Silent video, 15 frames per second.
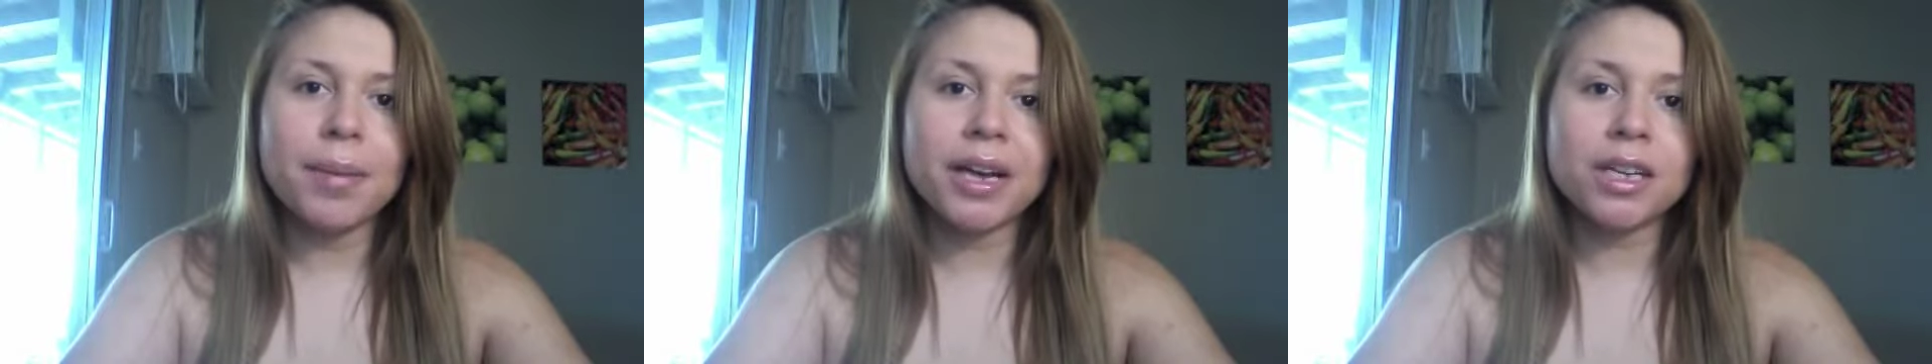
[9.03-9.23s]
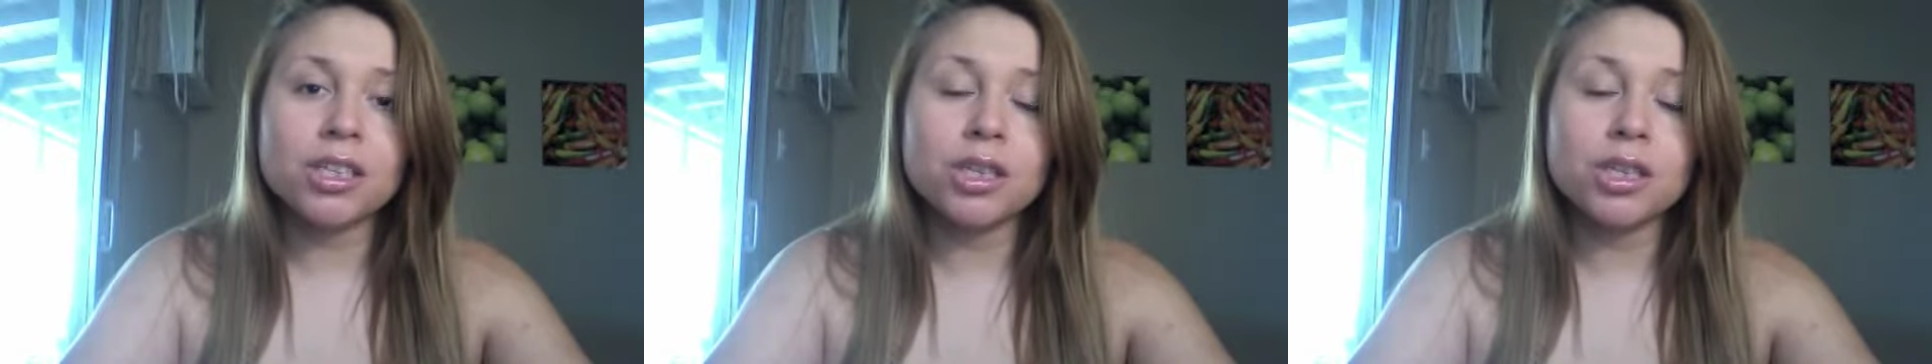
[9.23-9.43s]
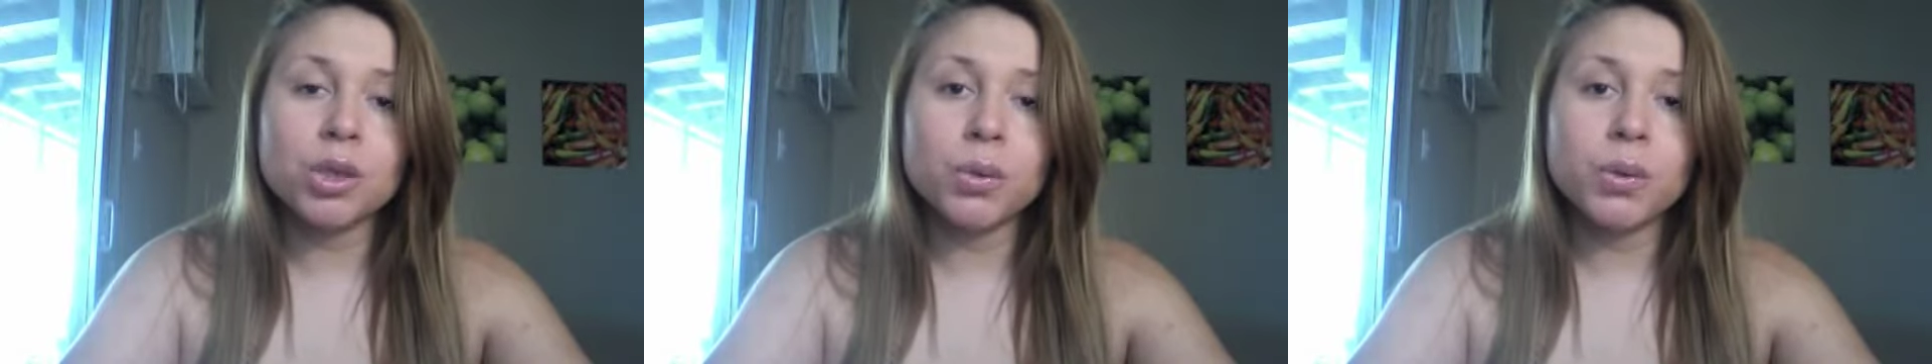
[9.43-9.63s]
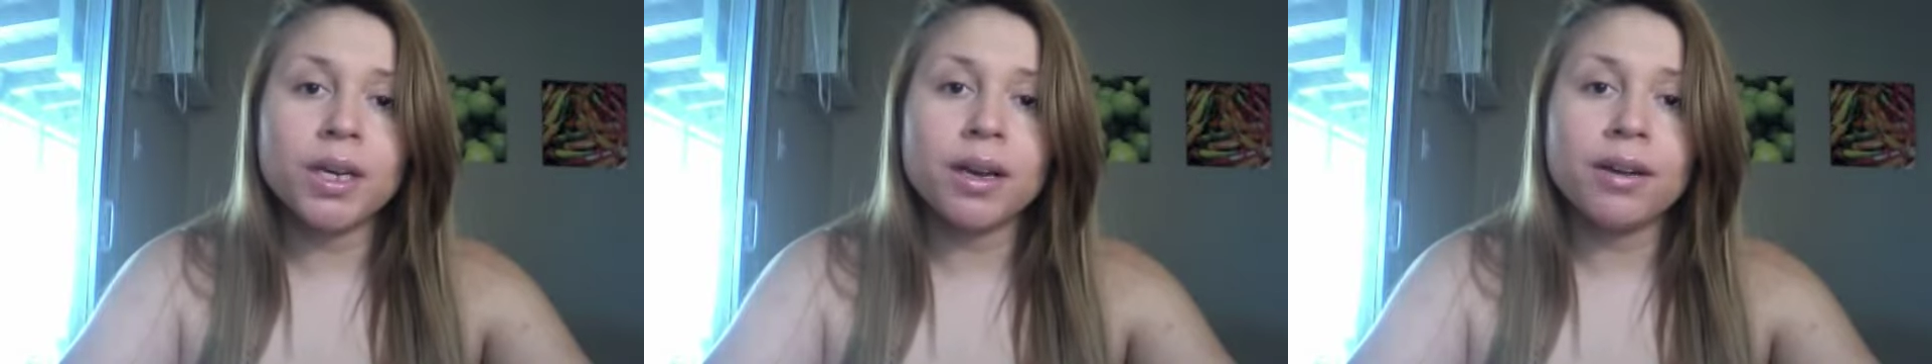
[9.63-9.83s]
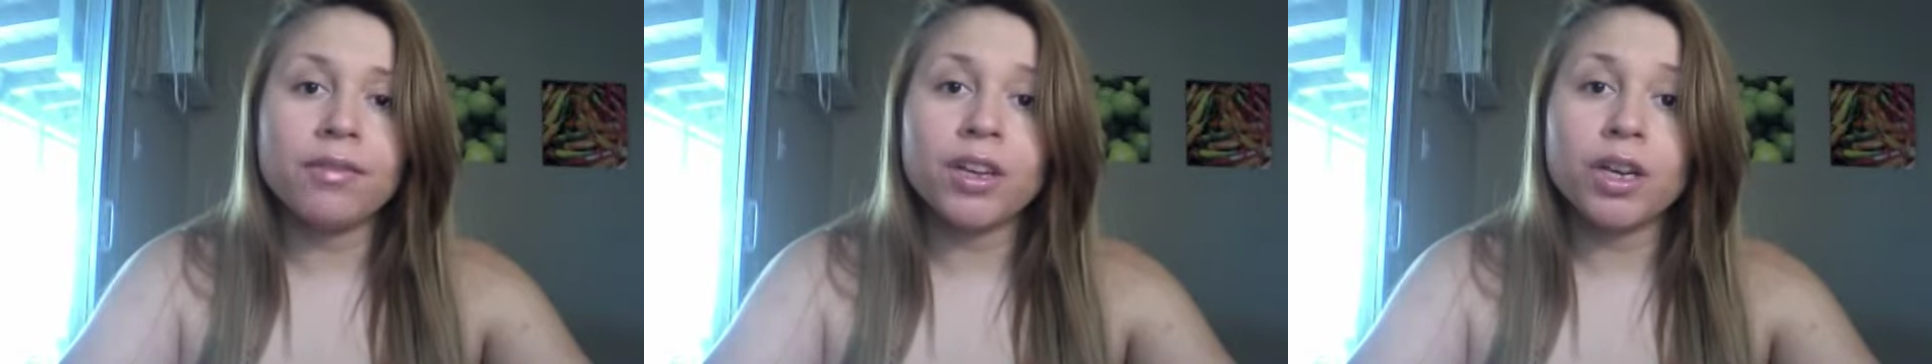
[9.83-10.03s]
actually
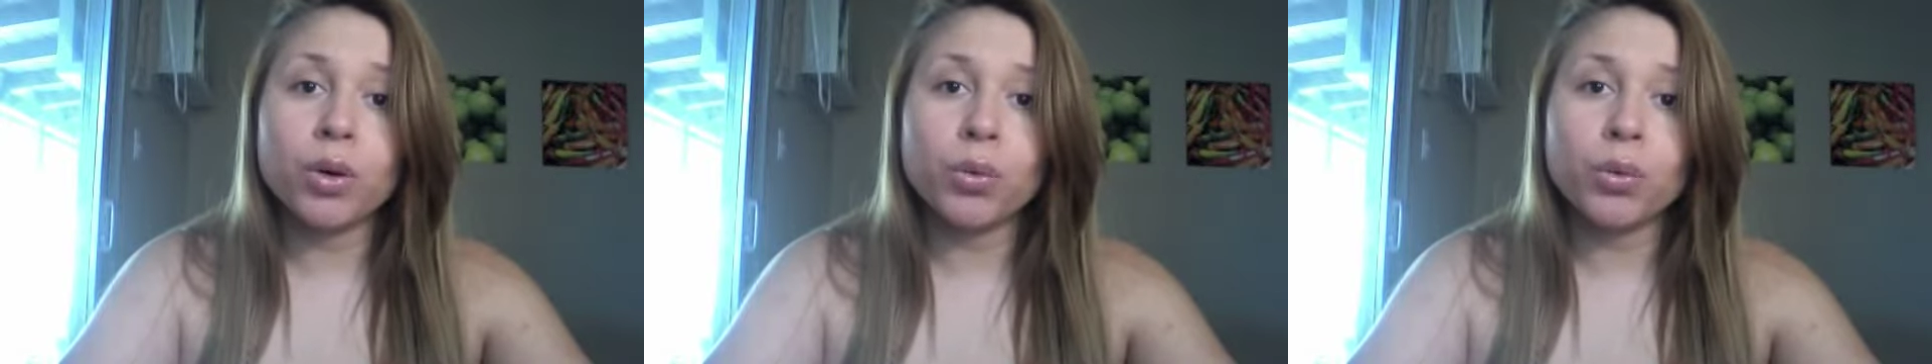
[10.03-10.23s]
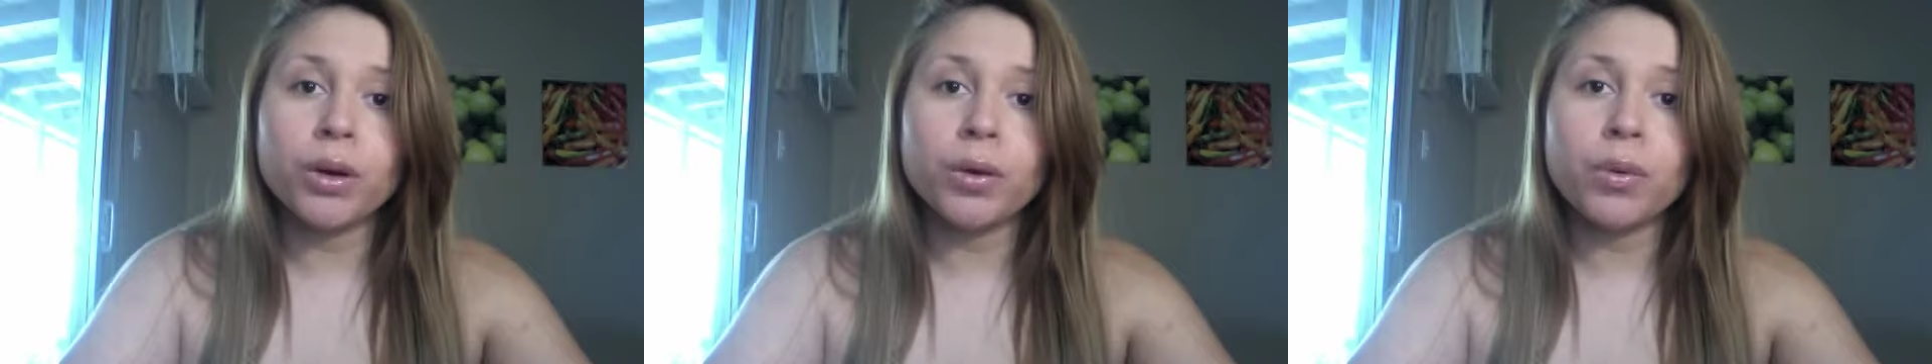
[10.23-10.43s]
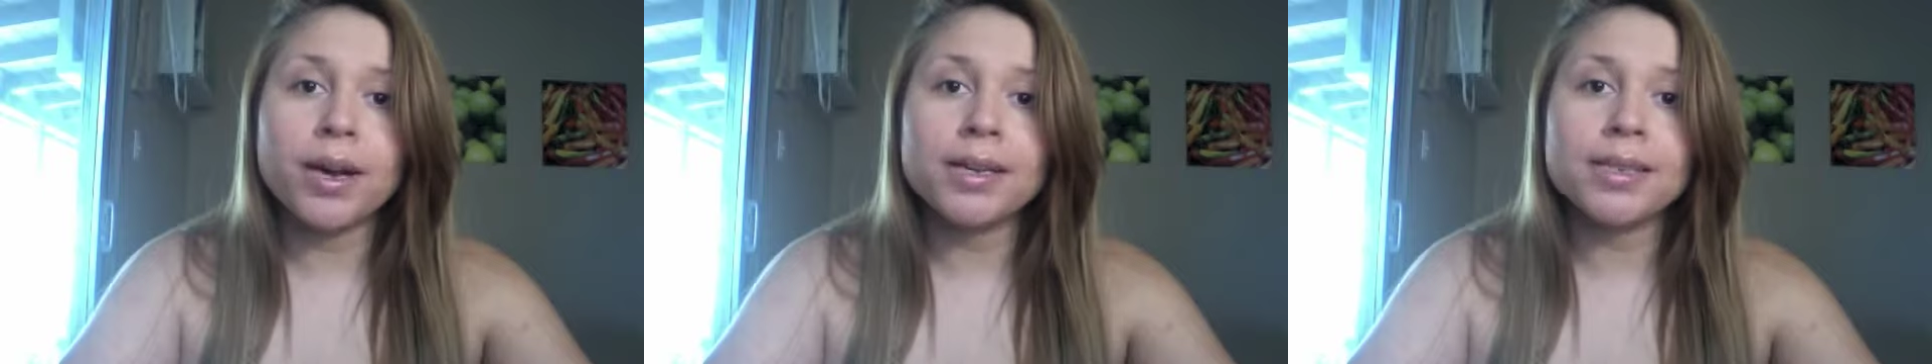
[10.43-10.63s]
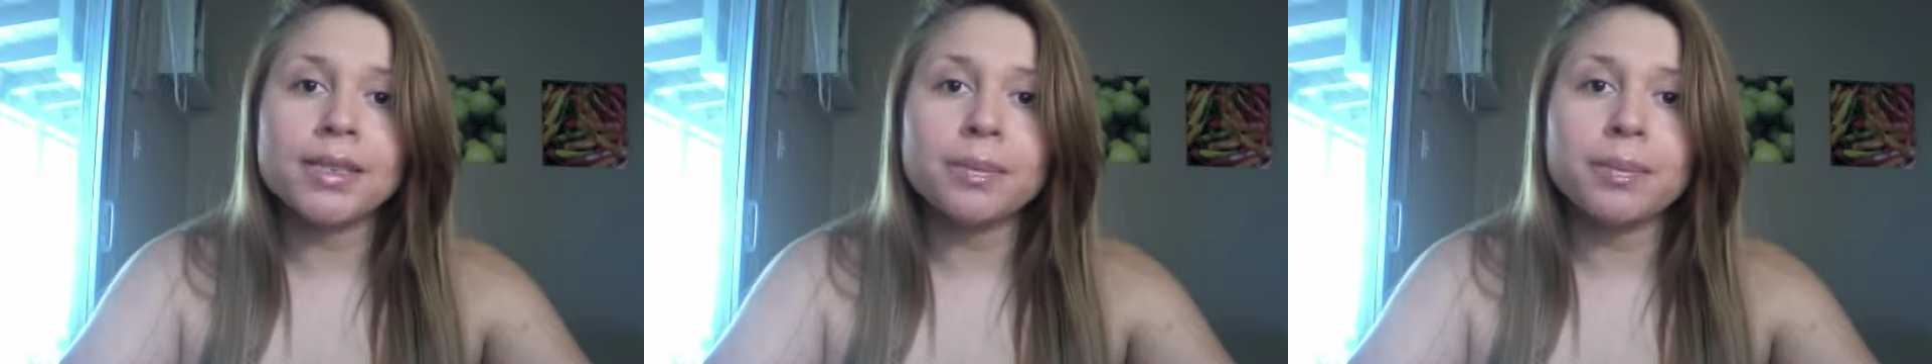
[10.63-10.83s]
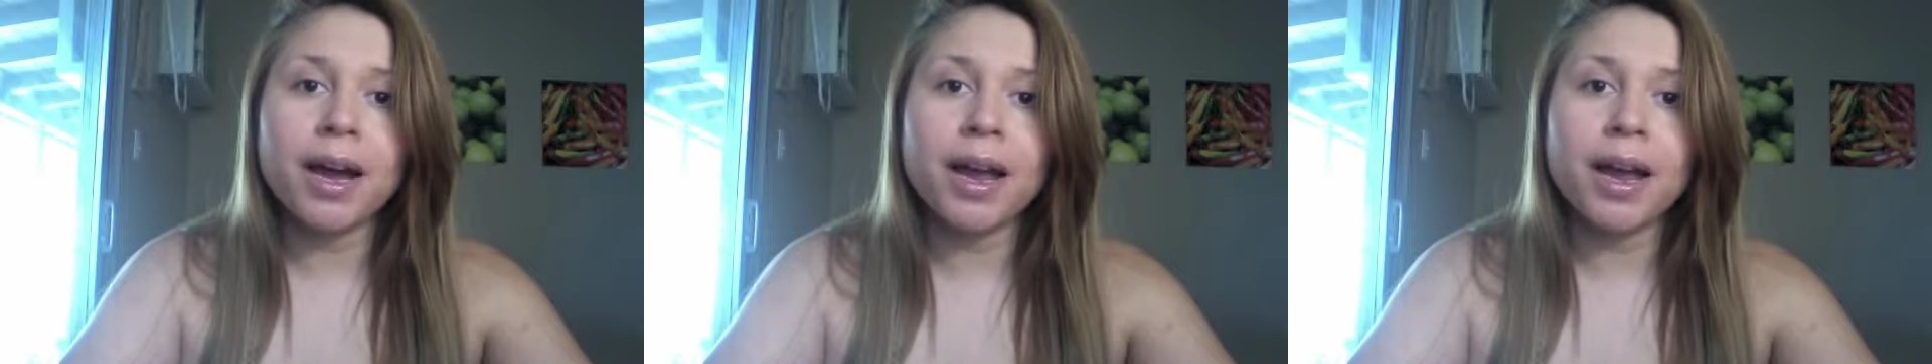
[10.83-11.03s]
doing a video
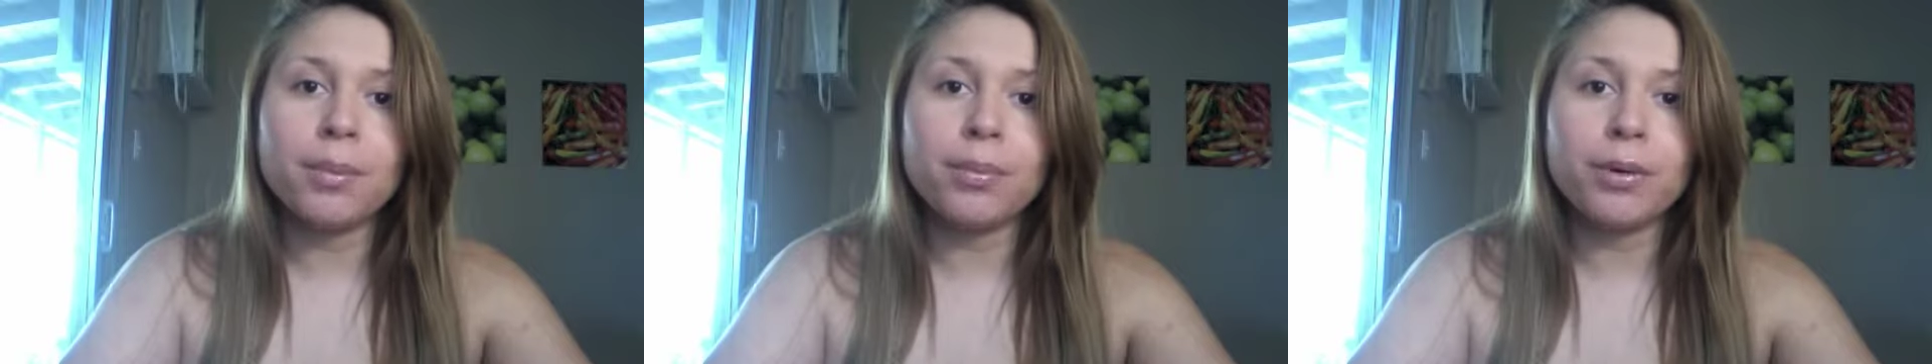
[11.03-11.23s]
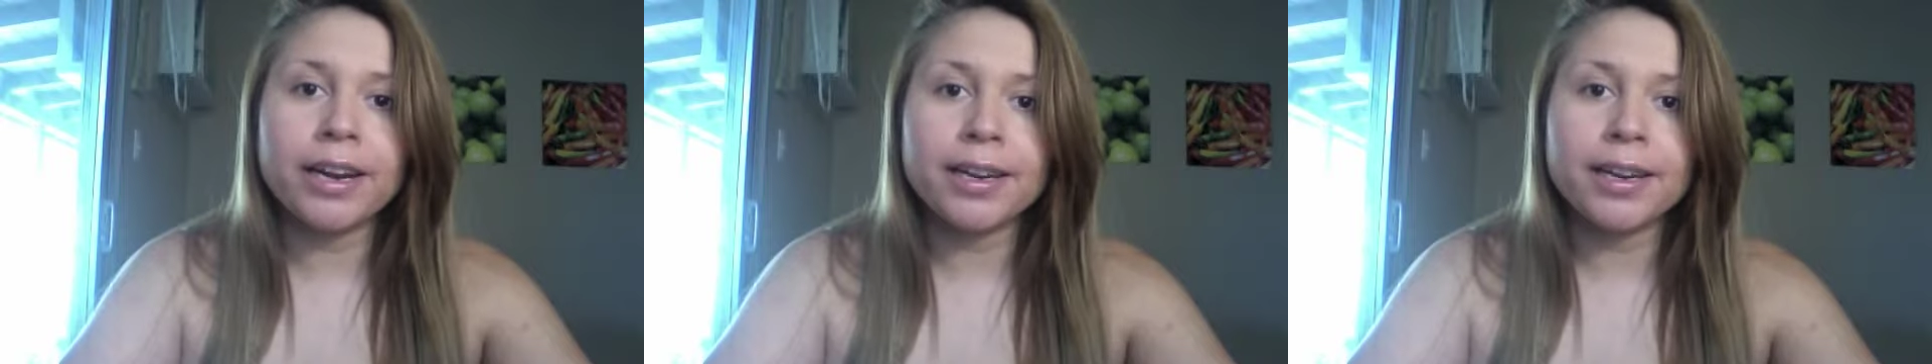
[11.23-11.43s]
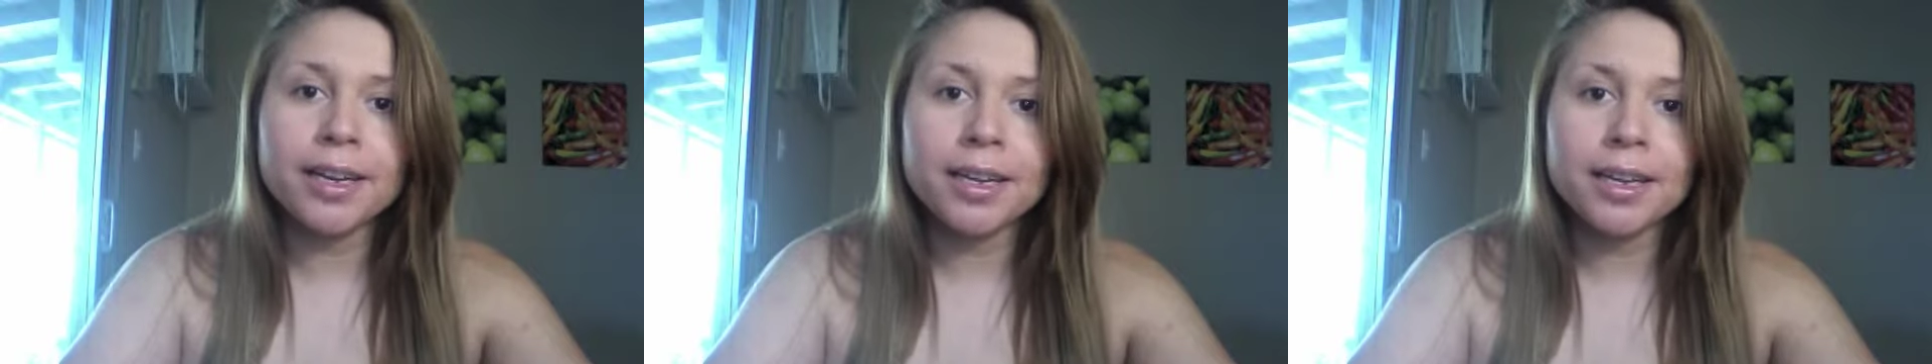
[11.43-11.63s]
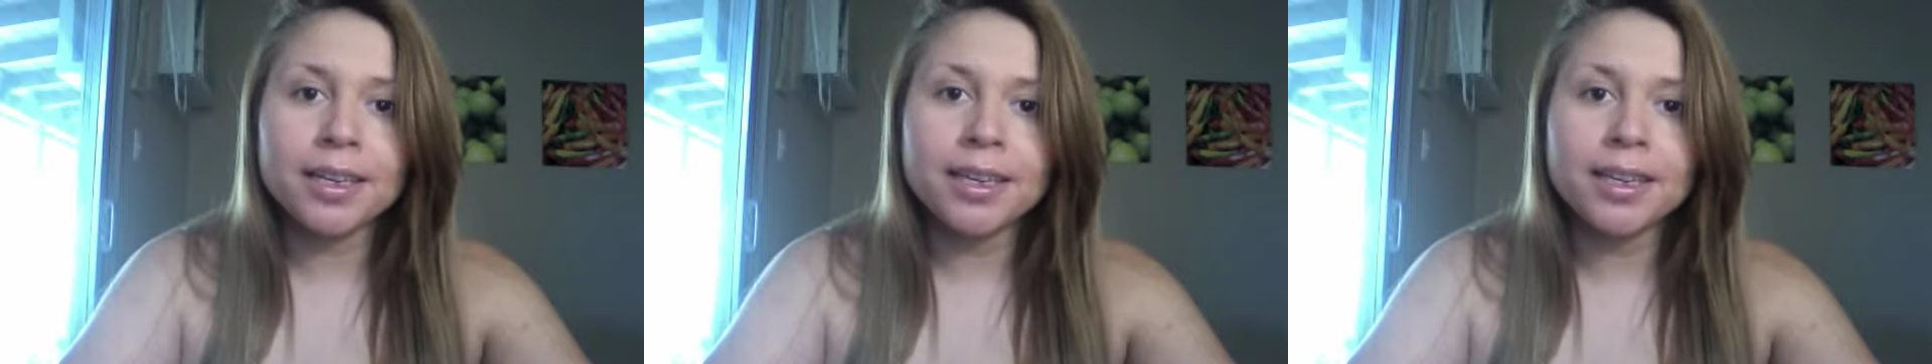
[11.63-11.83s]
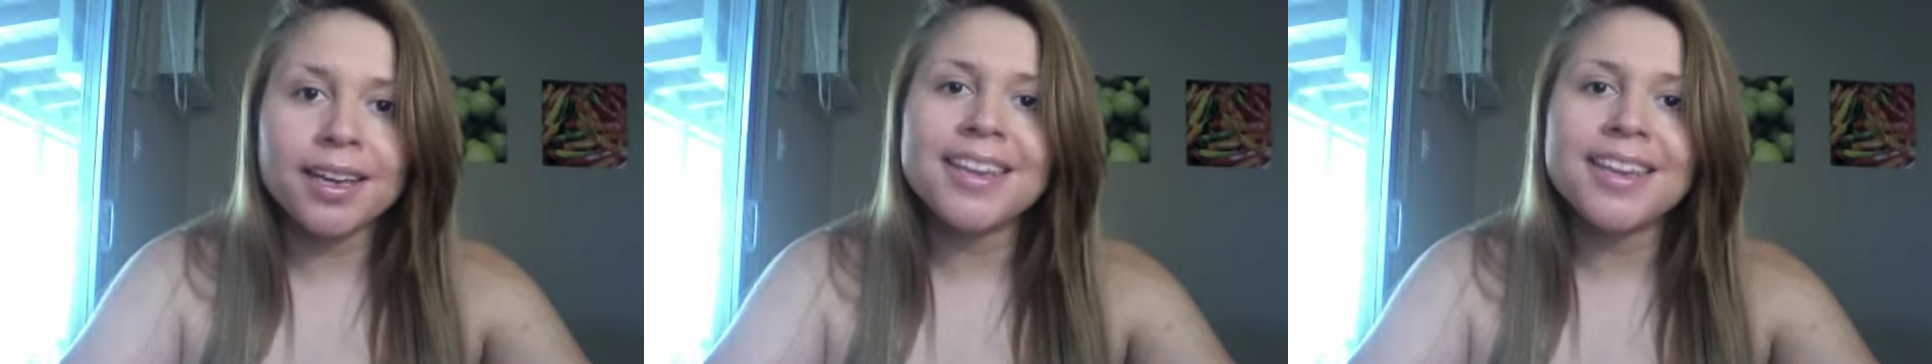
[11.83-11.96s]
request by Brenda.